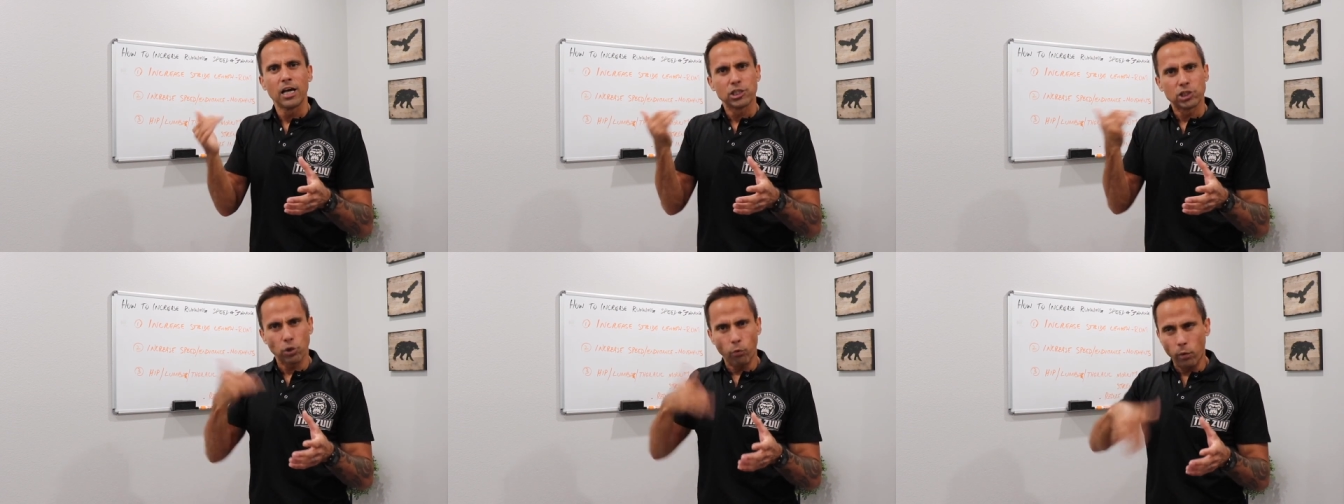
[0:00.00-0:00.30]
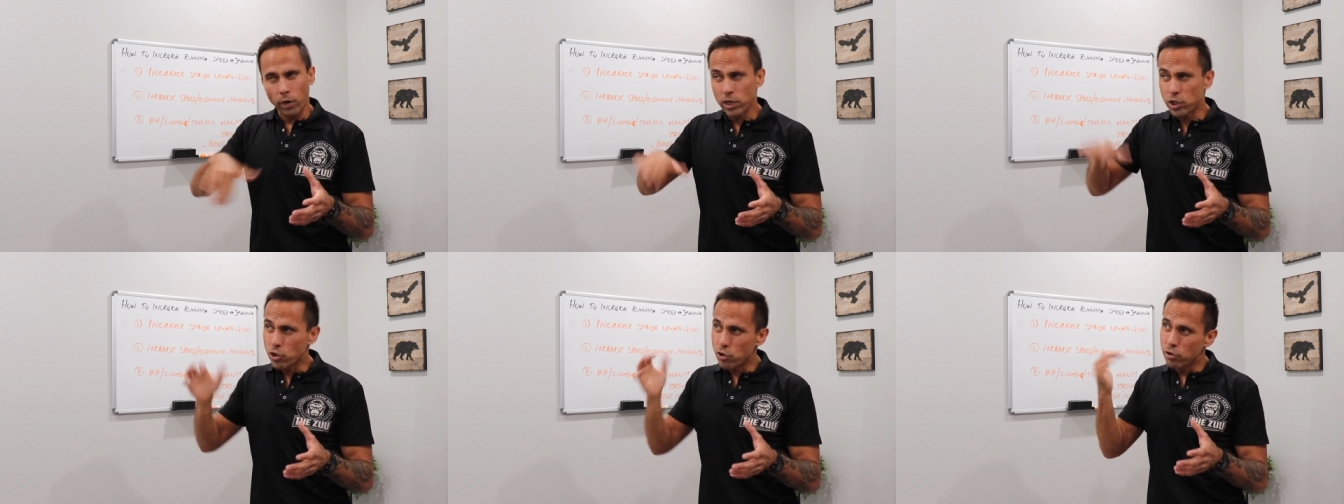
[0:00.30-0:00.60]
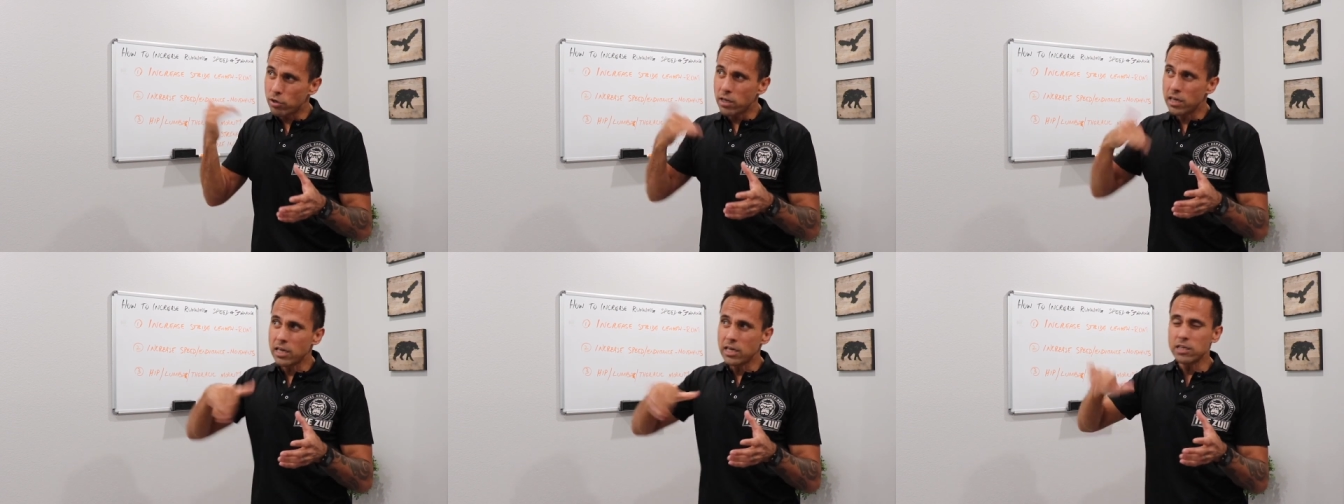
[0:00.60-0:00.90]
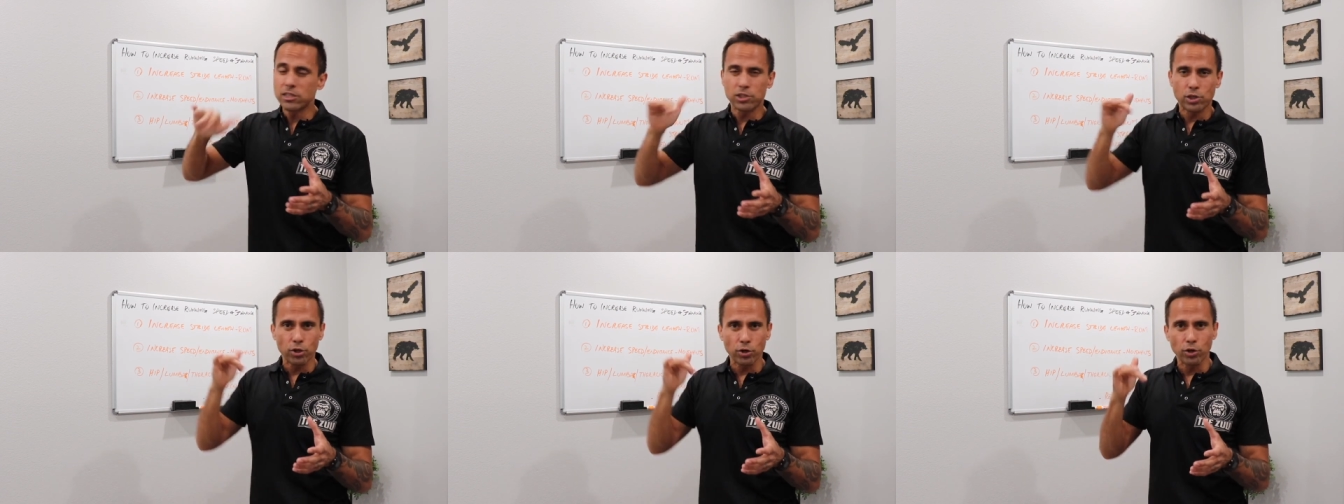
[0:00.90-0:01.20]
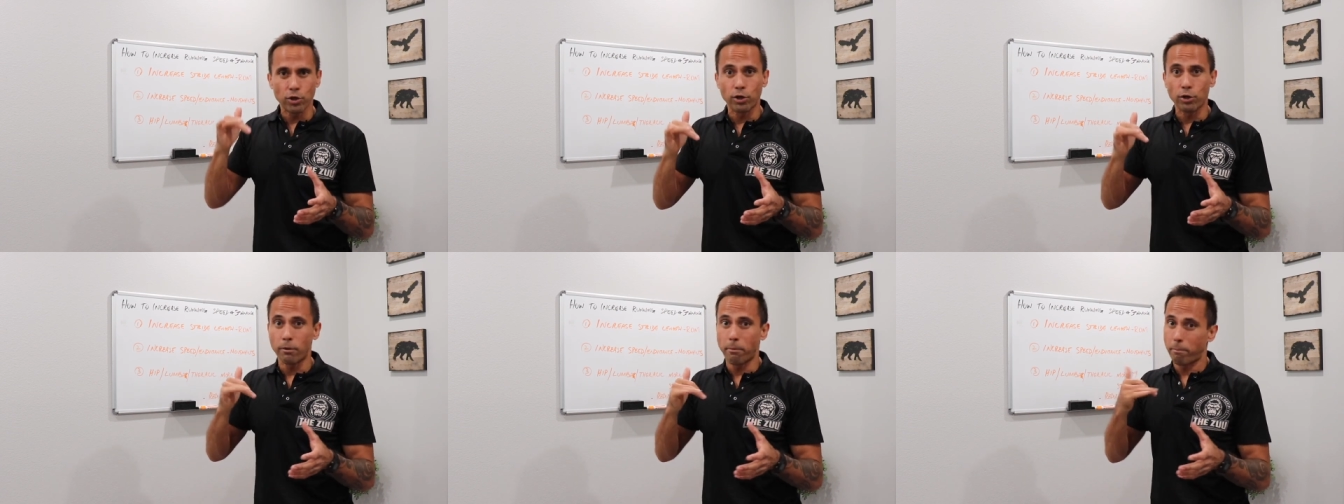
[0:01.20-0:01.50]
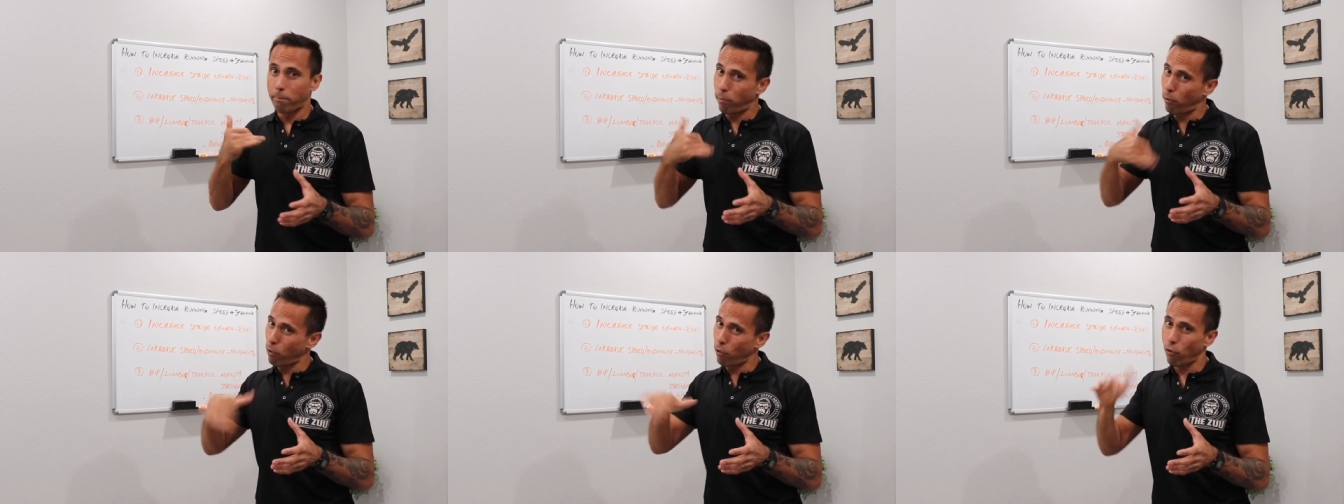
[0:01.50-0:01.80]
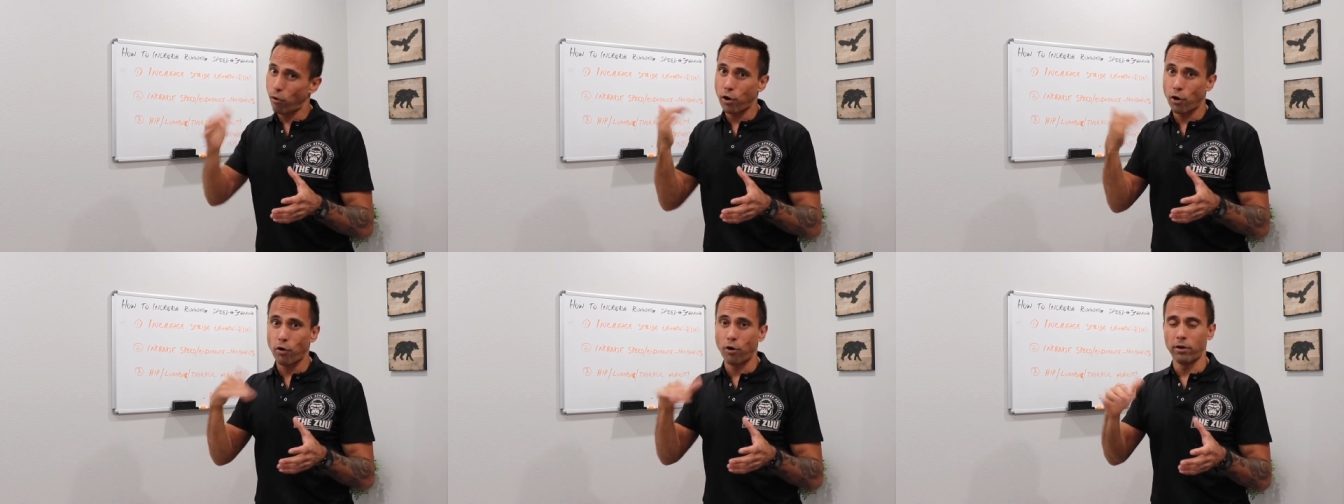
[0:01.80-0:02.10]
So when you need to
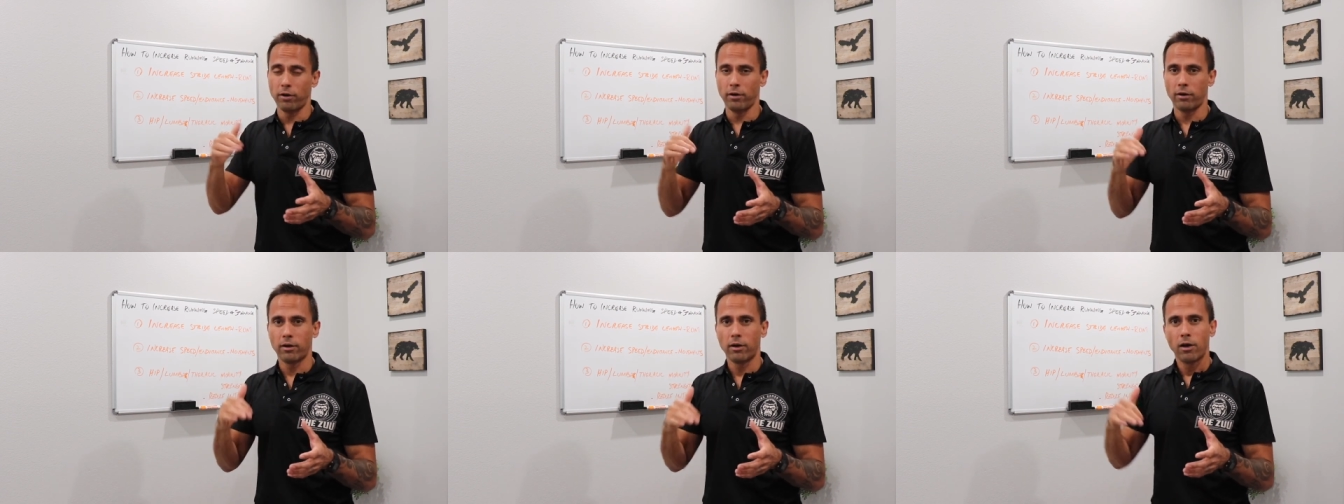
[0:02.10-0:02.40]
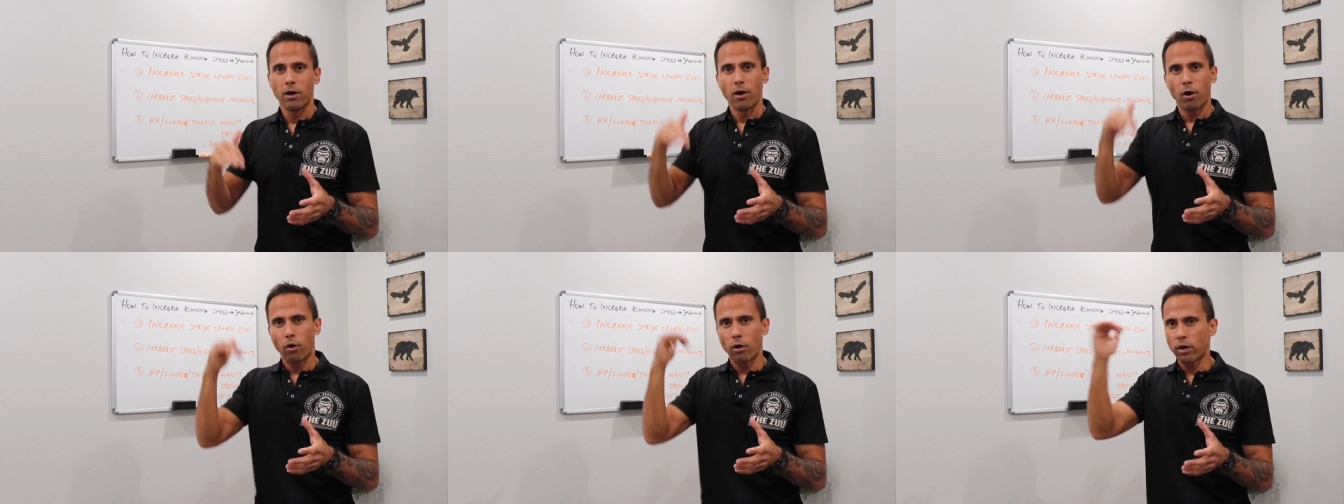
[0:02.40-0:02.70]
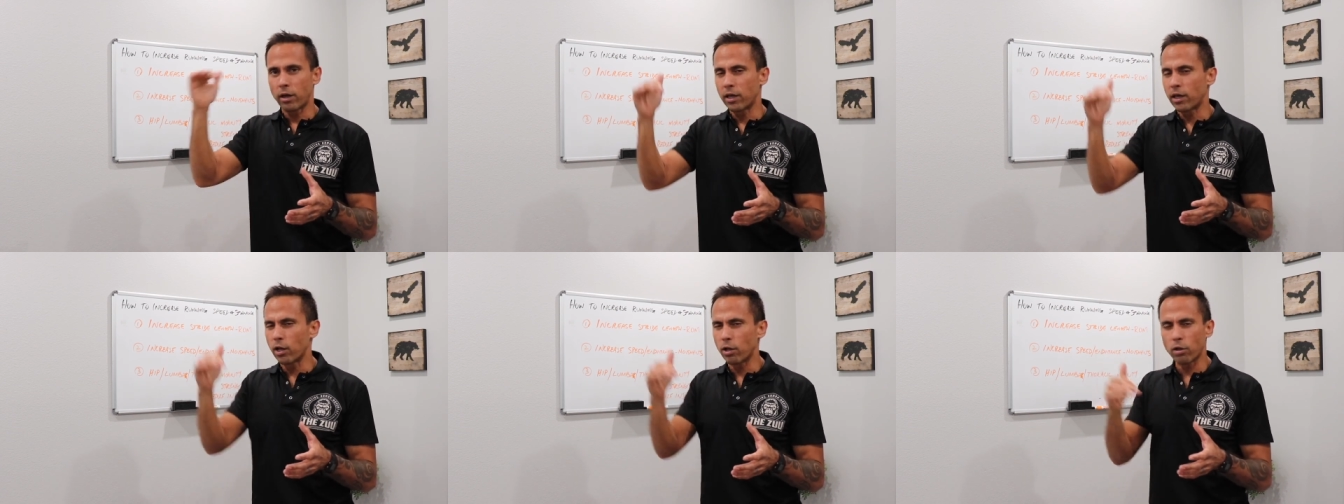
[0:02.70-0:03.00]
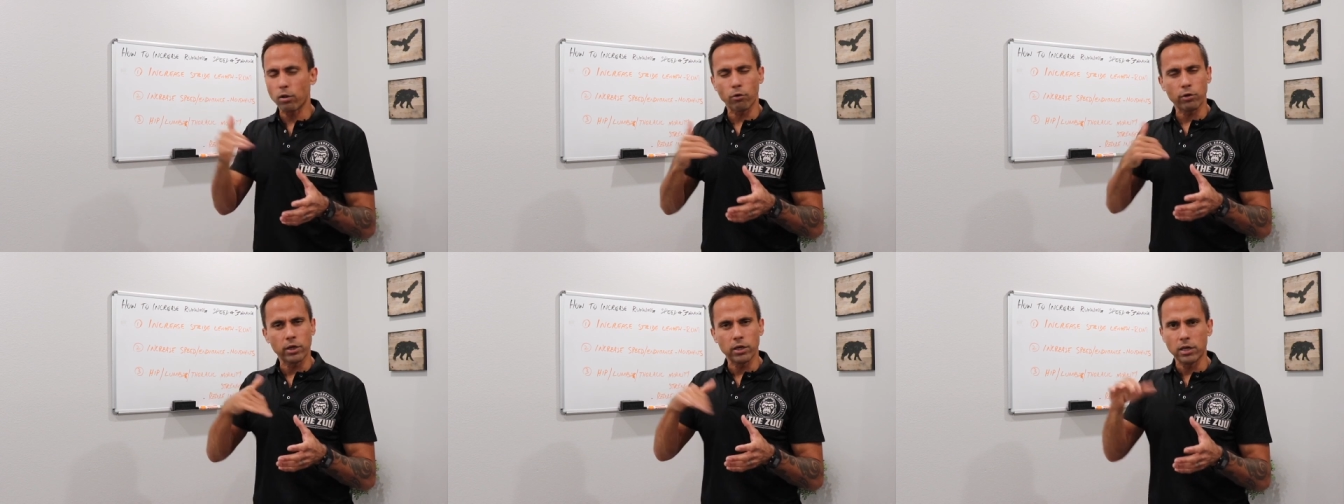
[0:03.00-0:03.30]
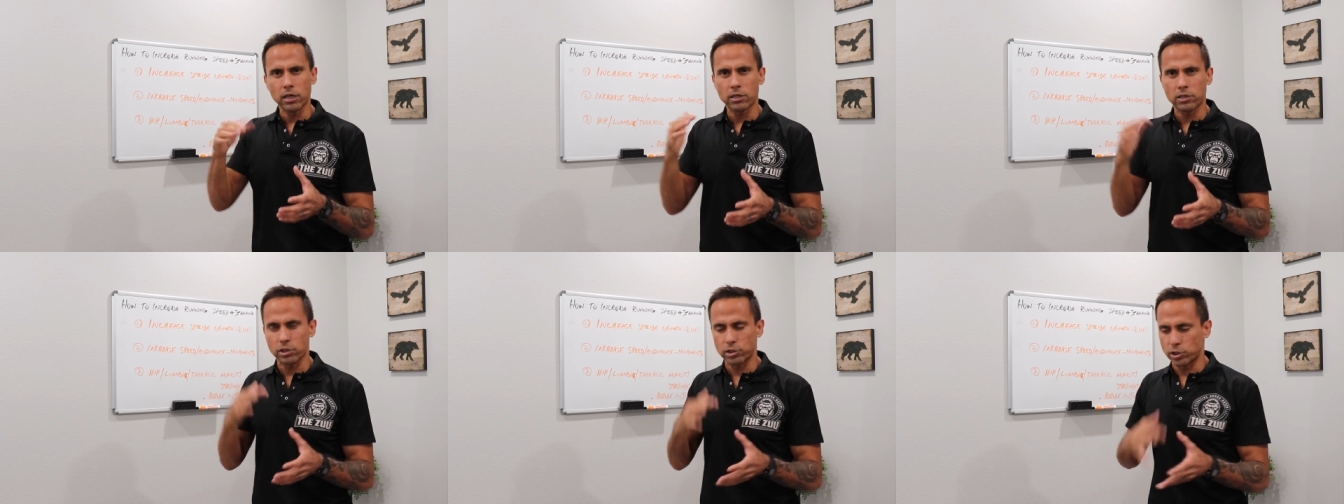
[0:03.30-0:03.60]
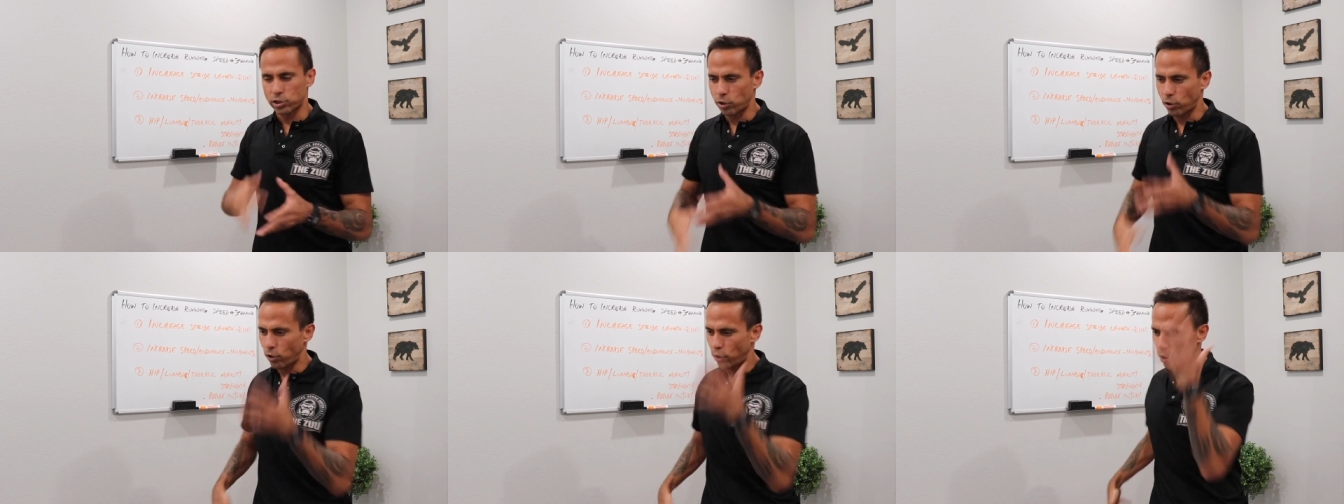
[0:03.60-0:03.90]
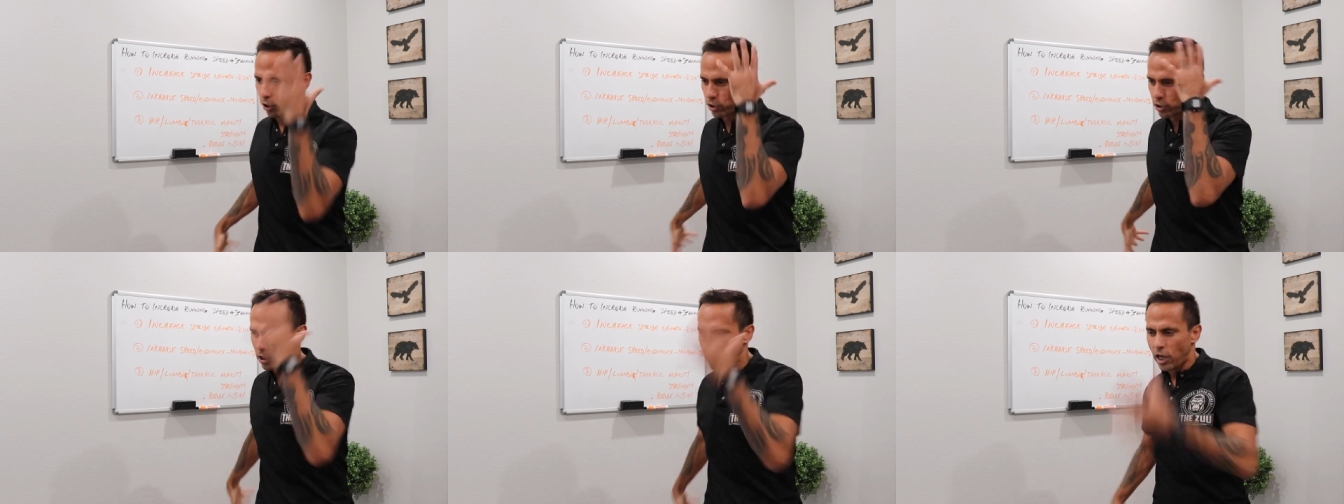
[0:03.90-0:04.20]
pour it on, on a hill, or you need to
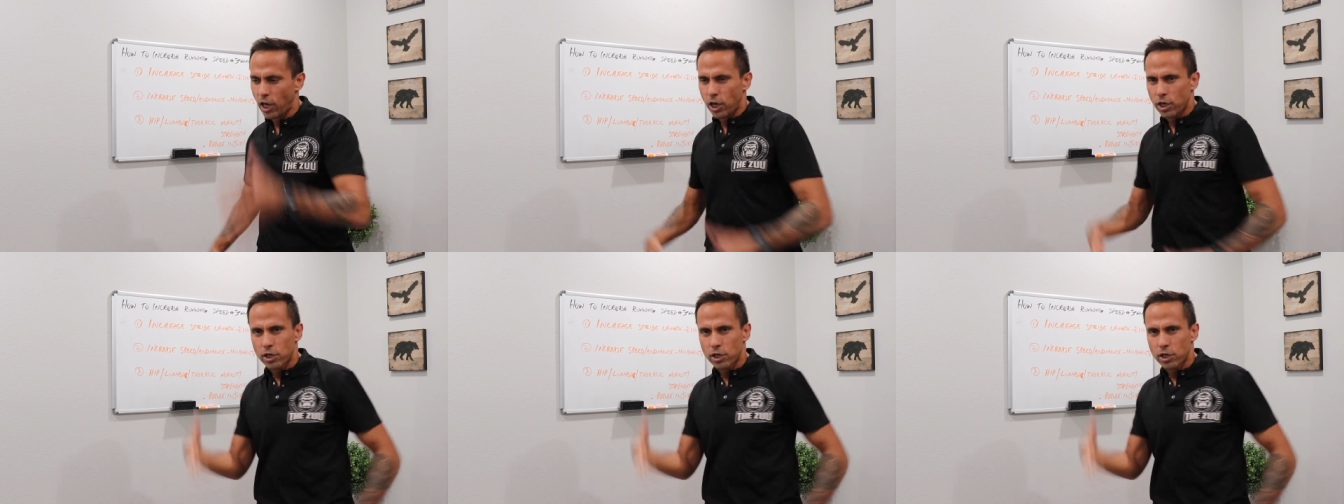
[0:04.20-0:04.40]
surge,